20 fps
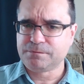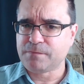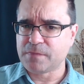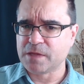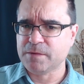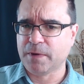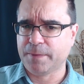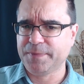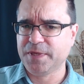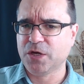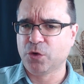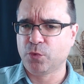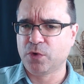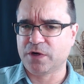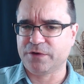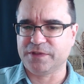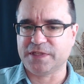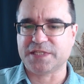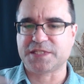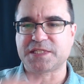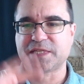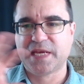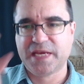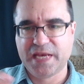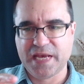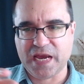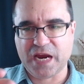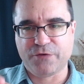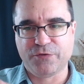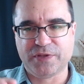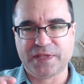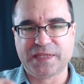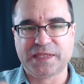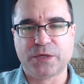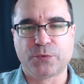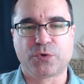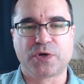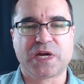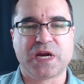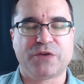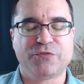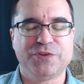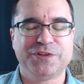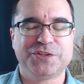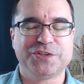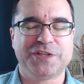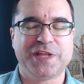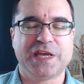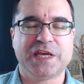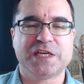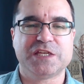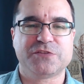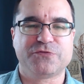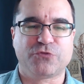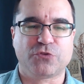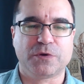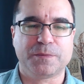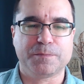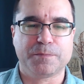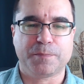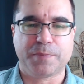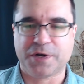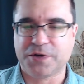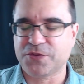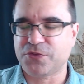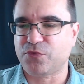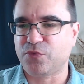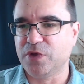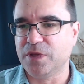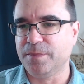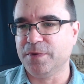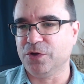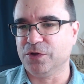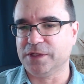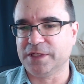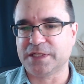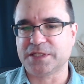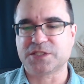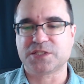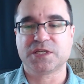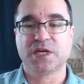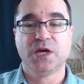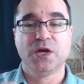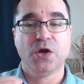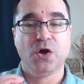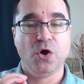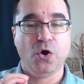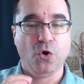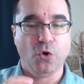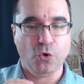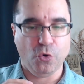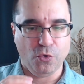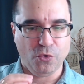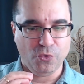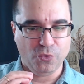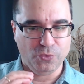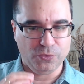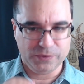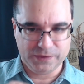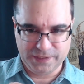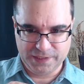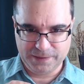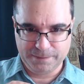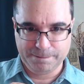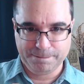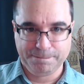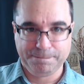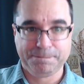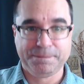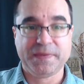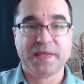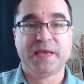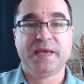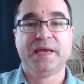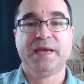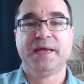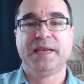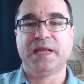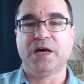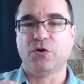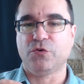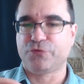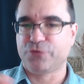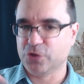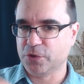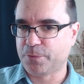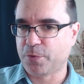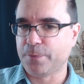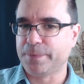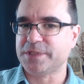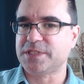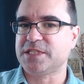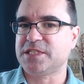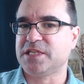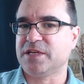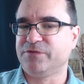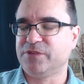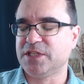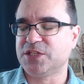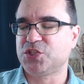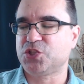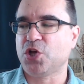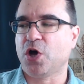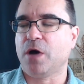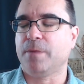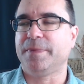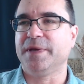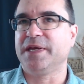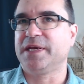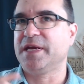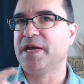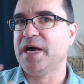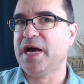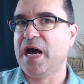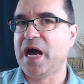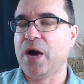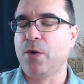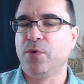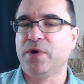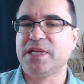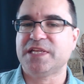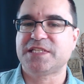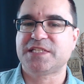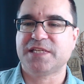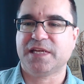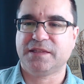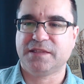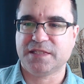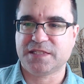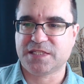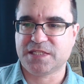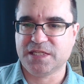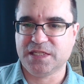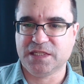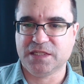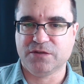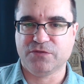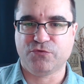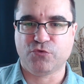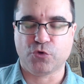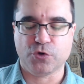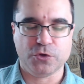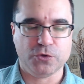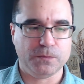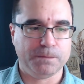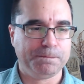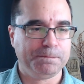But be aware of this. Everything that we're covering today is for part 3 buildings only. Now, for the purposes of this topic, I want to set the scene for you.